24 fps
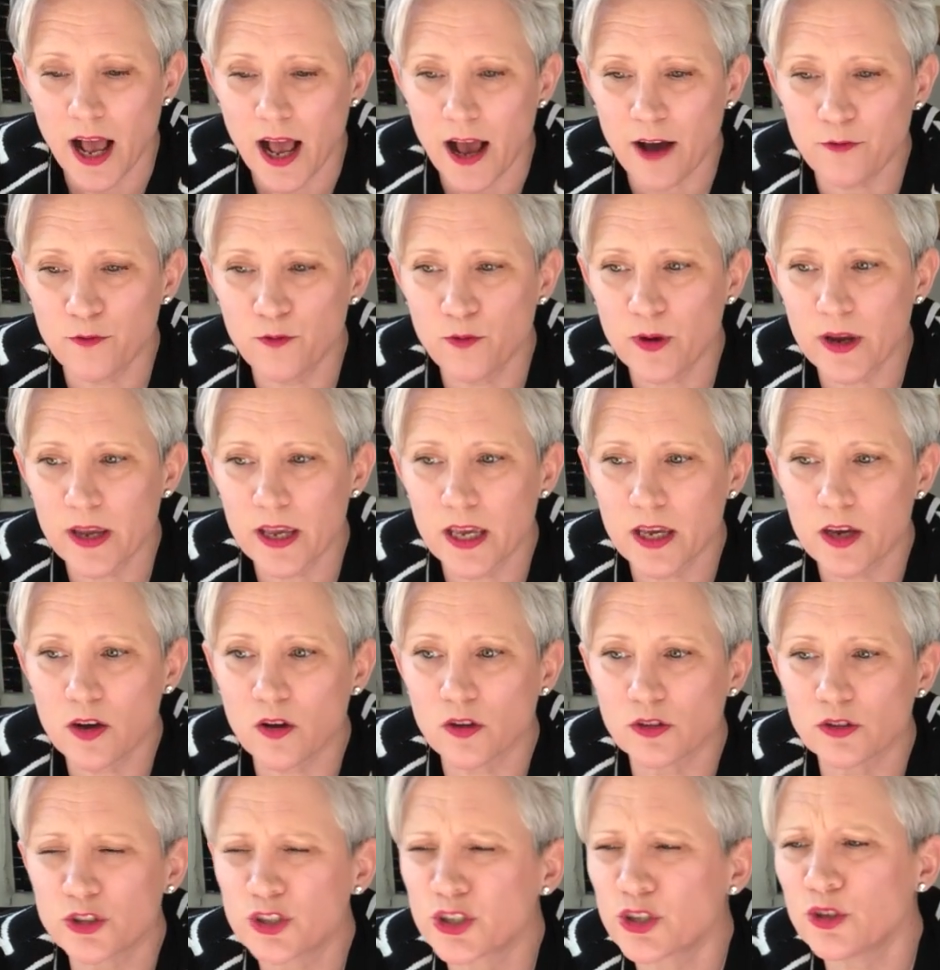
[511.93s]
Have we
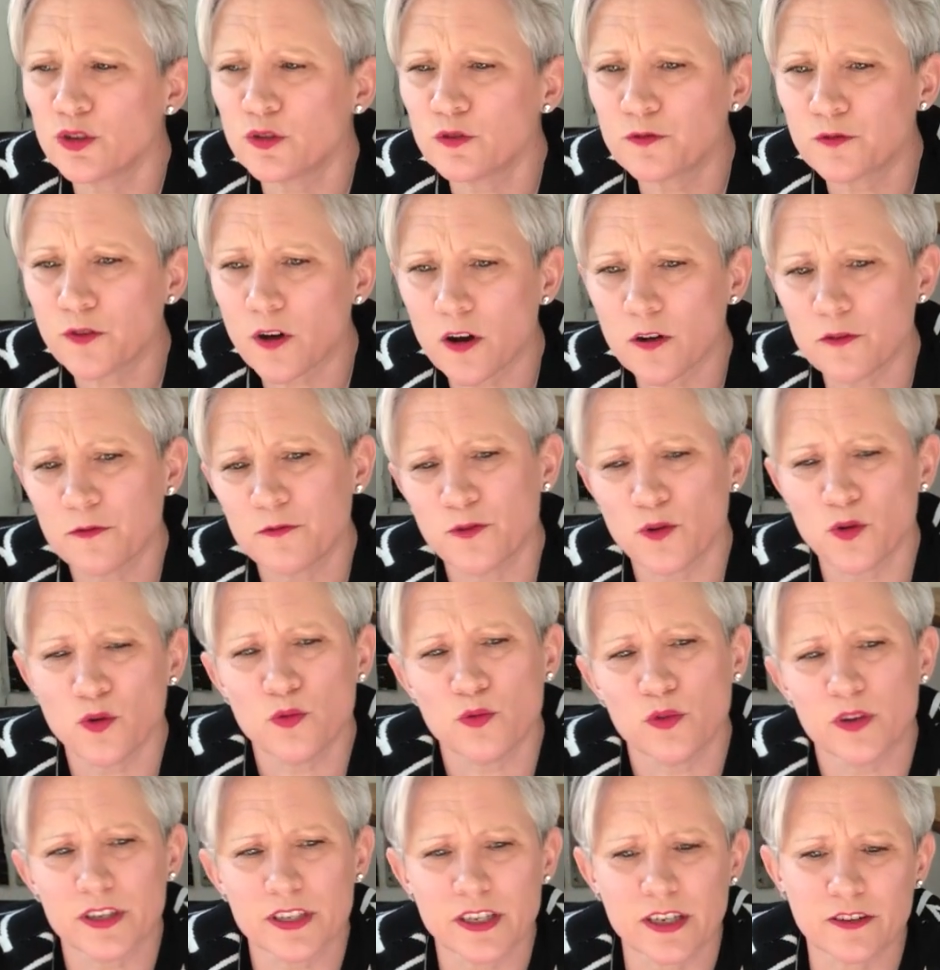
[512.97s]
gone too far
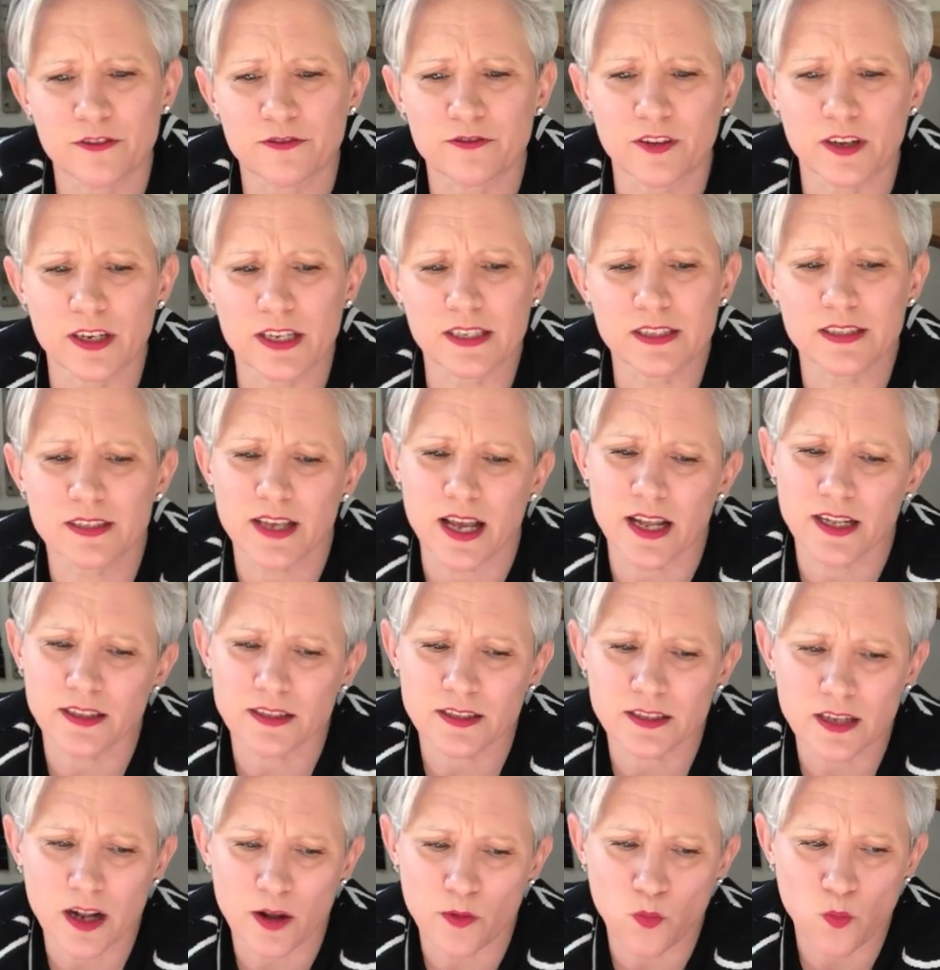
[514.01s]
forward in a funny
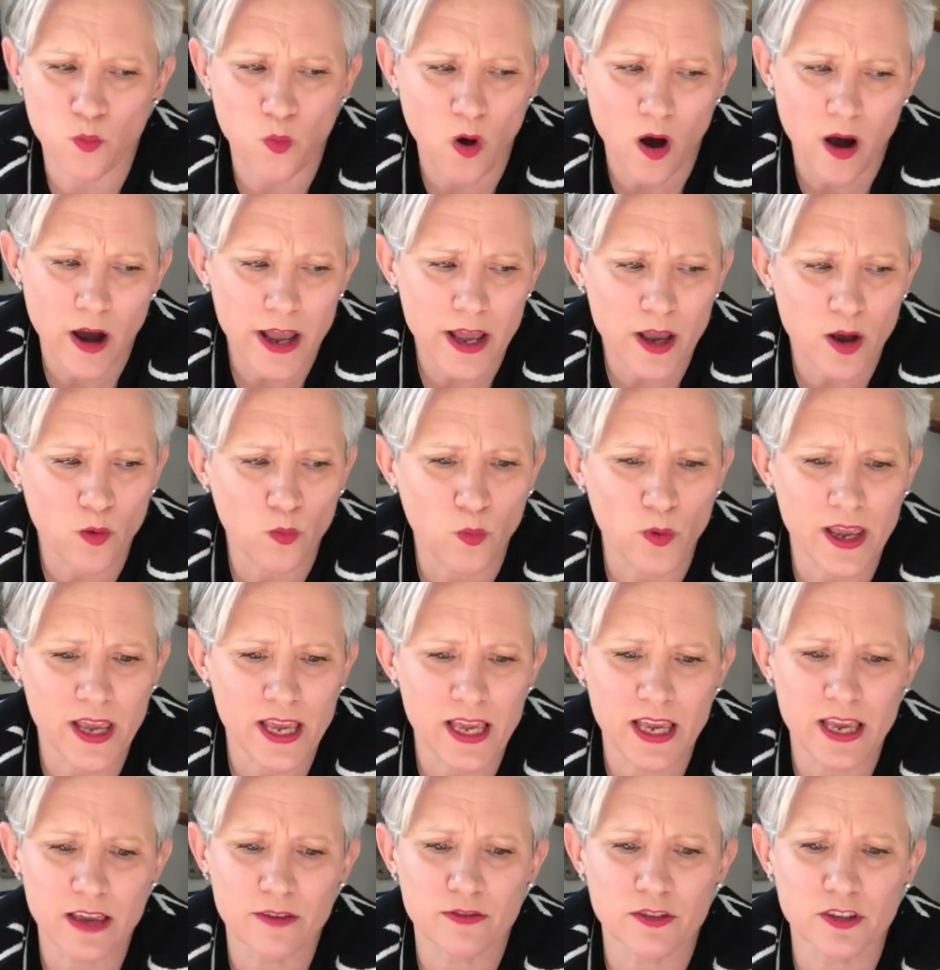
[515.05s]
sense? Like, why are we
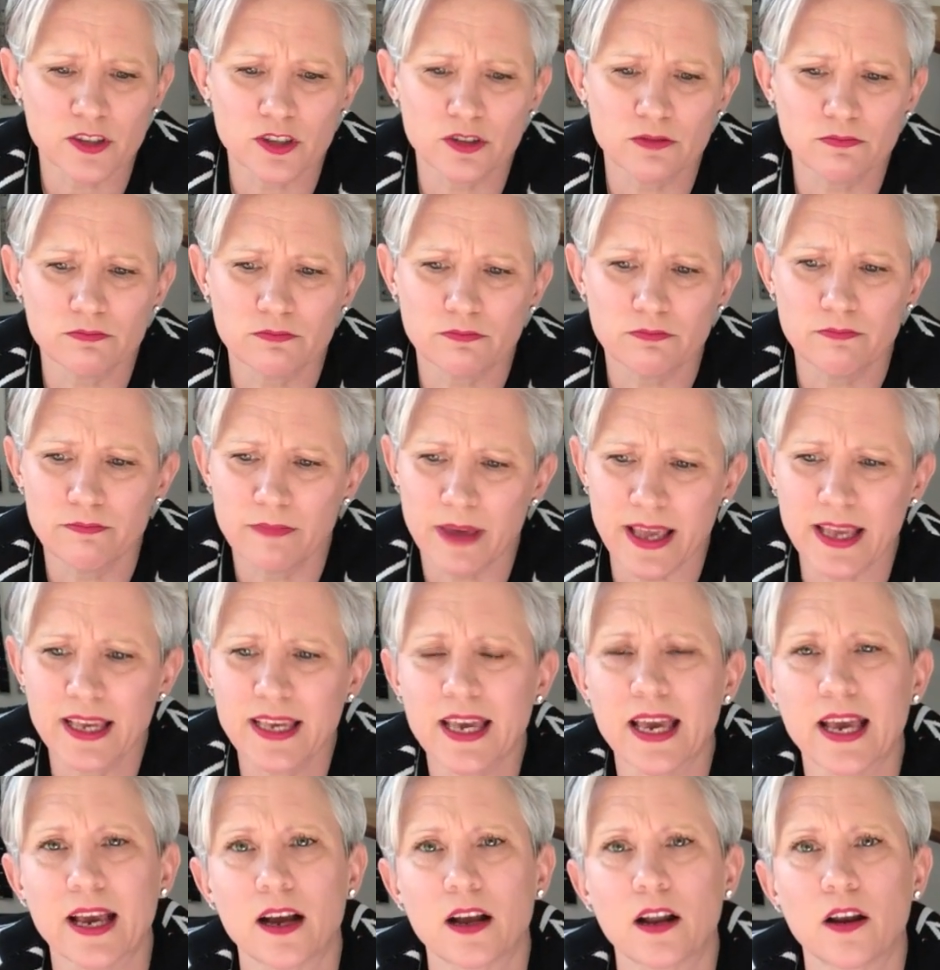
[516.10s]
even
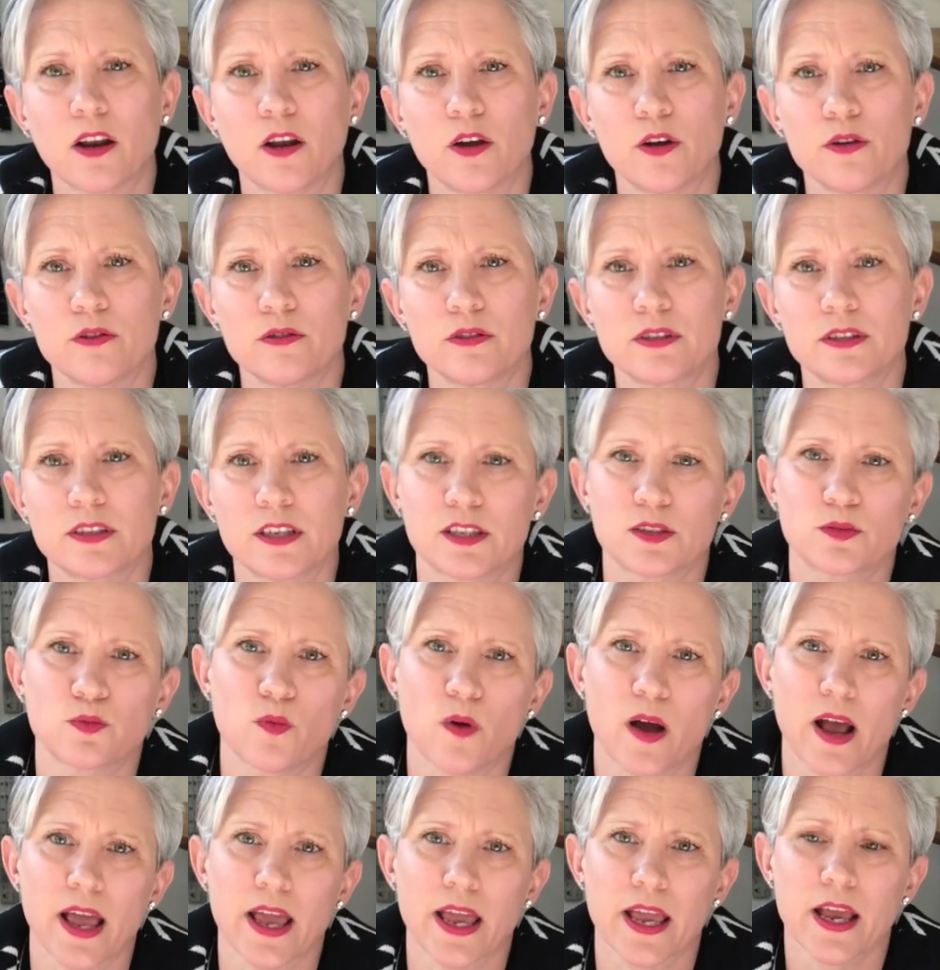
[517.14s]
making clothes this
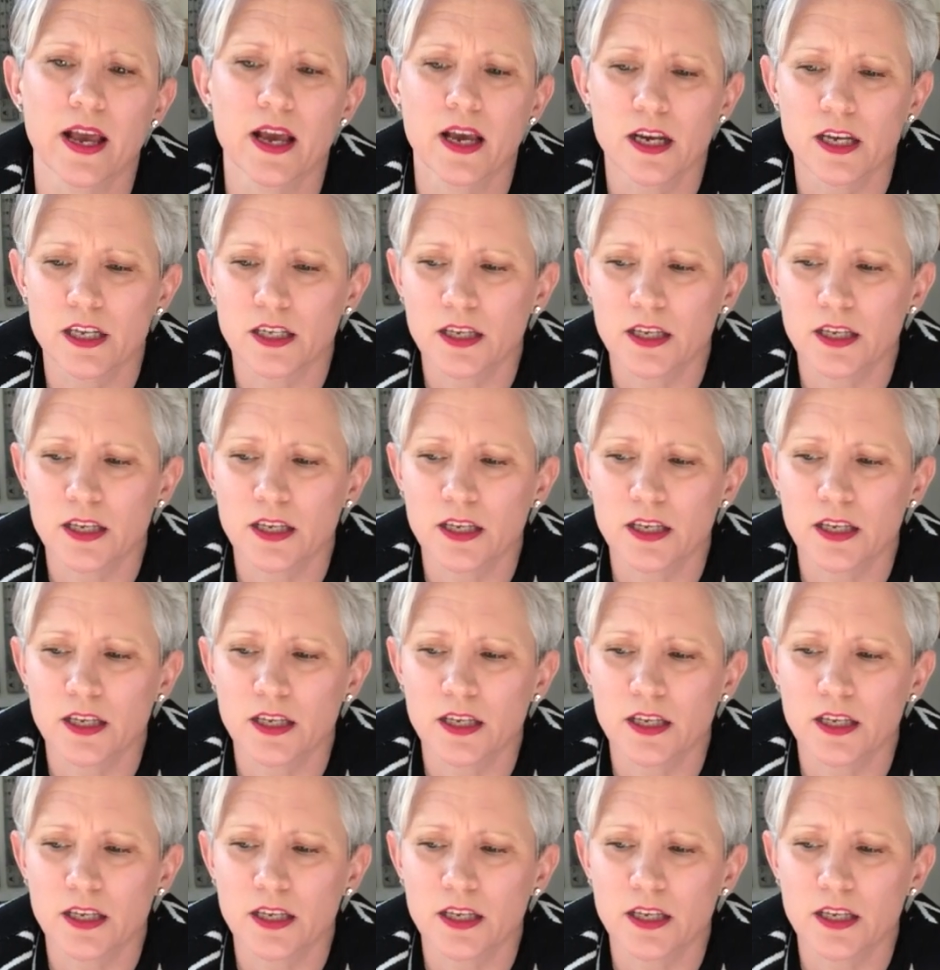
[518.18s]
way?